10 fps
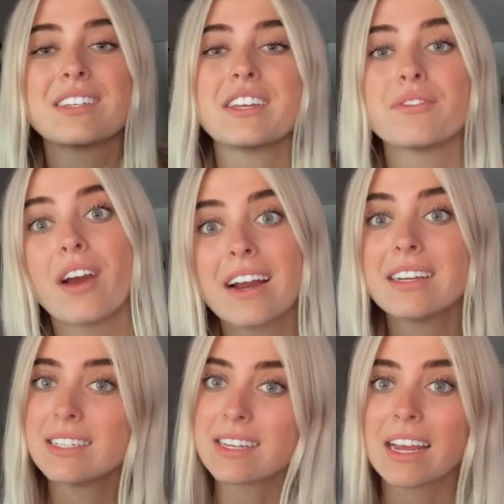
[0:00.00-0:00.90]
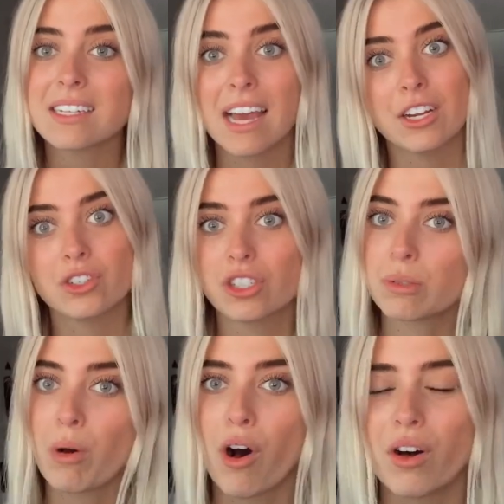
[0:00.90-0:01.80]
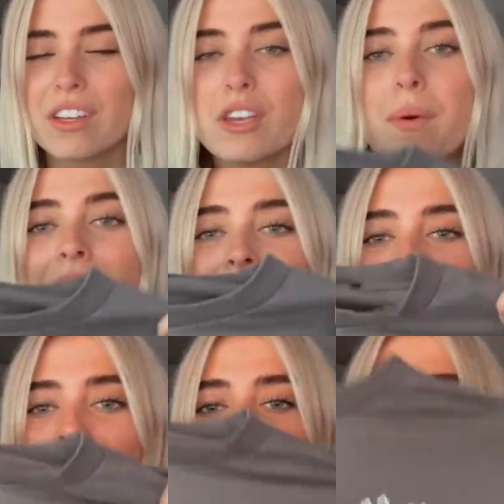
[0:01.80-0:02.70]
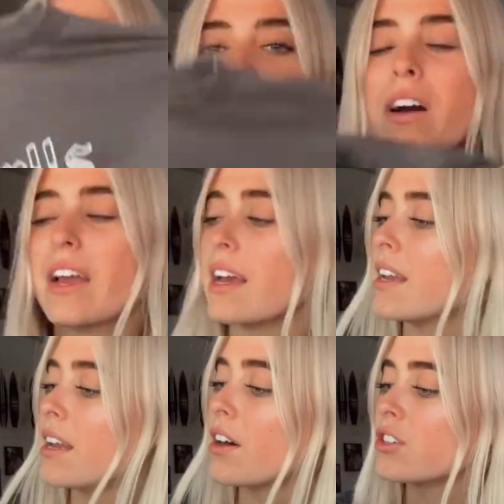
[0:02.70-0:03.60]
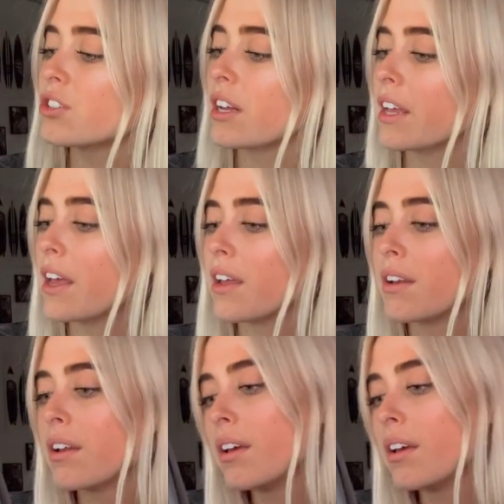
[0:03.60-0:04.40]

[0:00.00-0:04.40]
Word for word: United States extra small, US extra small, and an Australian